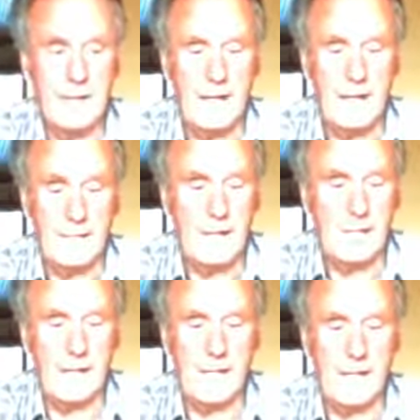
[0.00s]
And I
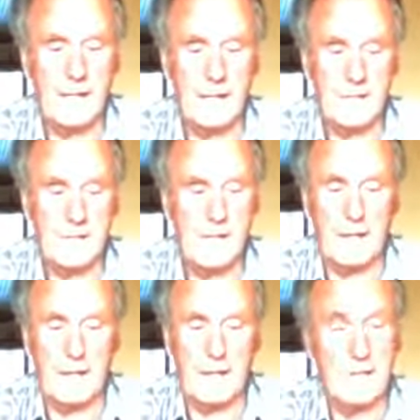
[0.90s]
remember thinking at the start
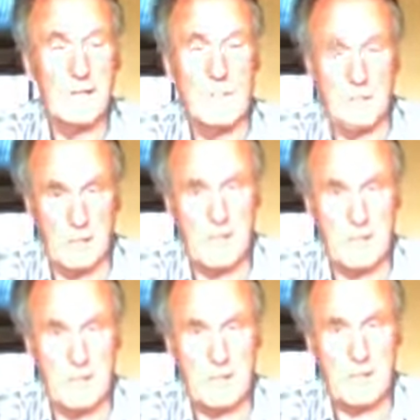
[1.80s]
that this is going to be some
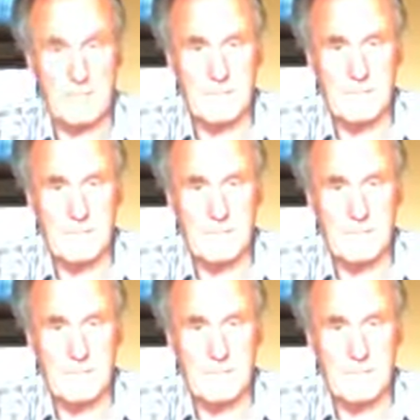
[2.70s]
baptism.